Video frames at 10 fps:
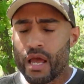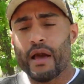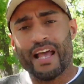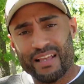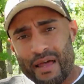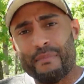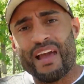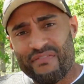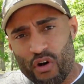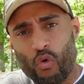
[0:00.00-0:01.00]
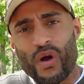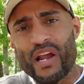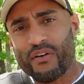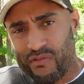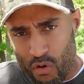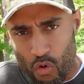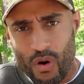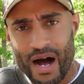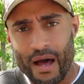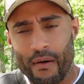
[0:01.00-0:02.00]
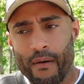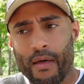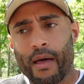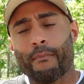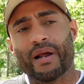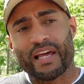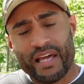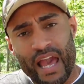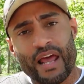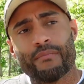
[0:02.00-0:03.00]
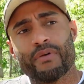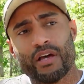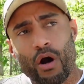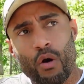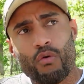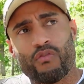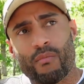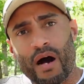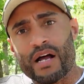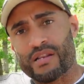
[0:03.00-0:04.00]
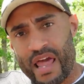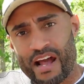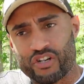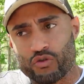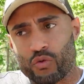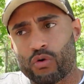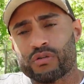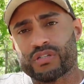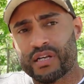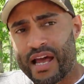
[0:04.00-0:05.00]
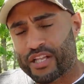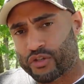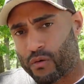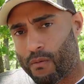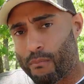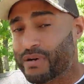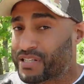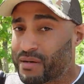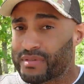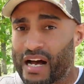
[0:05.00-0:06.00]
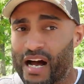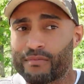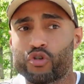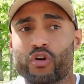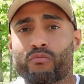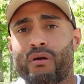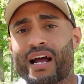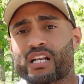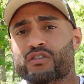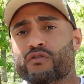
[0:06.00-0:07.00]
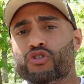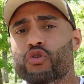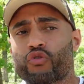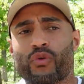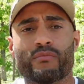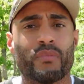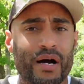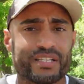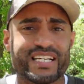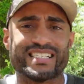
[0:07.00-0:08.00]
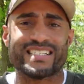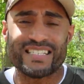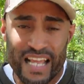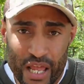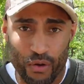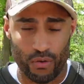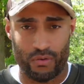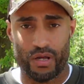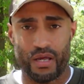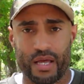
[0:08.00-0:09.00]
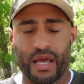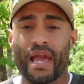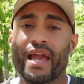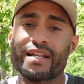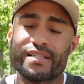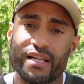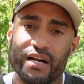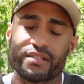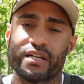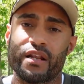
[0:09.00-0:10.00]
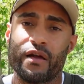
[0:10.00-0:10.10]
It may feel weird for a while, but it can go from unnatural to natural. But sometimes you can practice for 2-3 months and still it doesn't